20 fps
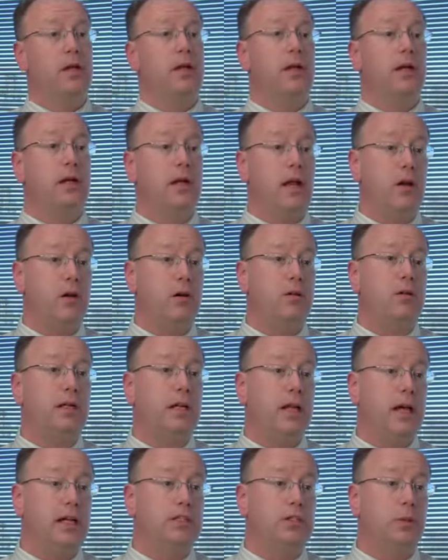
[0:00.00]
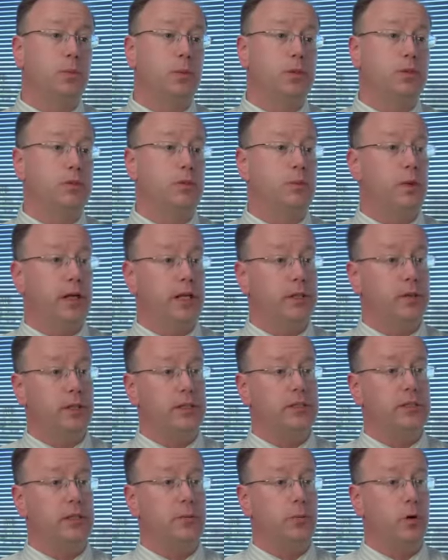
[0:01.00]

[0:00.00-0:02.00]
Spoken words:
inherently non-sequential ray tracing